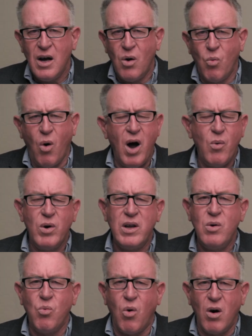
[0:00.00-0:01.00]
Why would
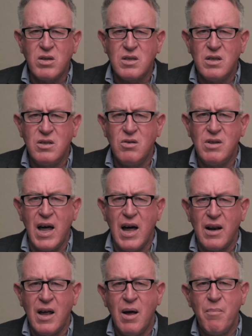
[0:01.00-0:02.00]
he want to do
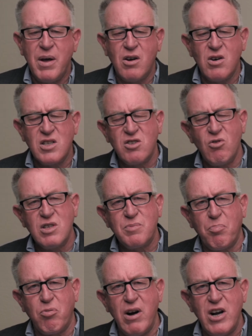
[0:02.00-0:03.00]
that? Because there is
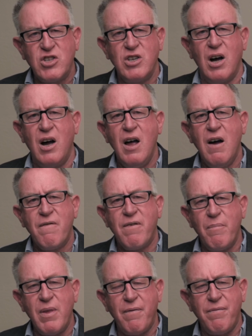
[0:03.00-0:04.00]
pressure
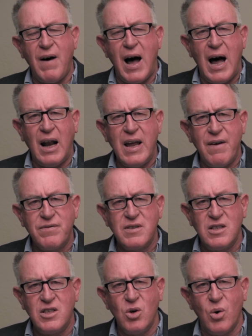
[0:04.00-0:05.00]
from the far left to
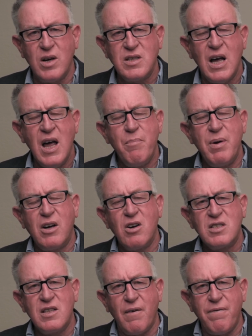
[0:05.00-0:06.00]
do it,
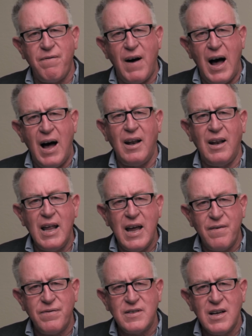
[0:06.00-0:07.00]
because the far
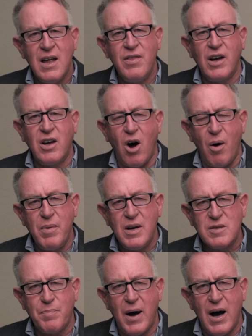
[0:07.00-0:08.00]
left, the
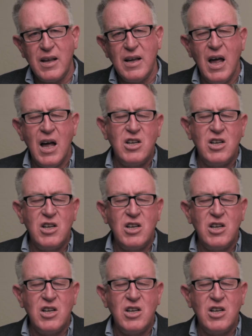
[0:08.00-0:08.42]
Communist Party,